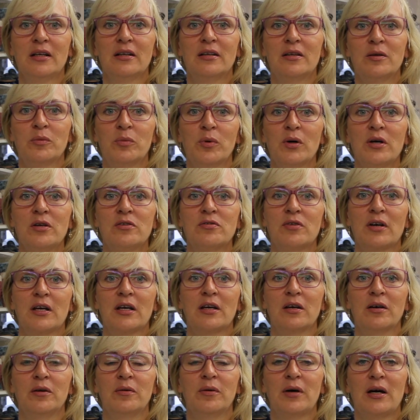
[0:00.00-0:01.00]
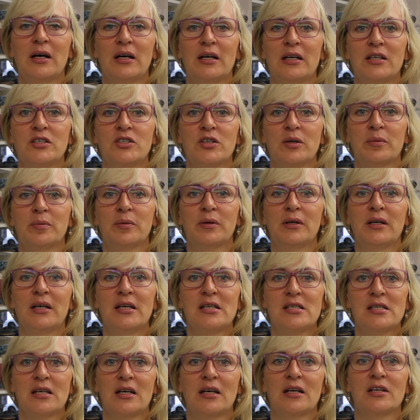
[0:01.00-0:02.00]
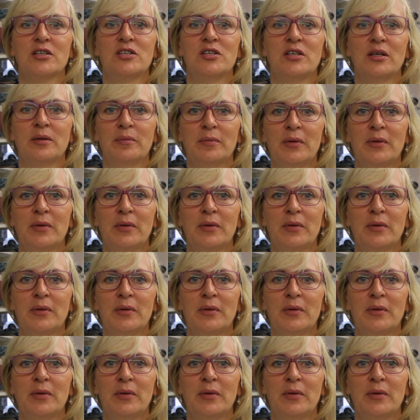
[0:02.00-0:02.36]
The word RAKU in Japanese actually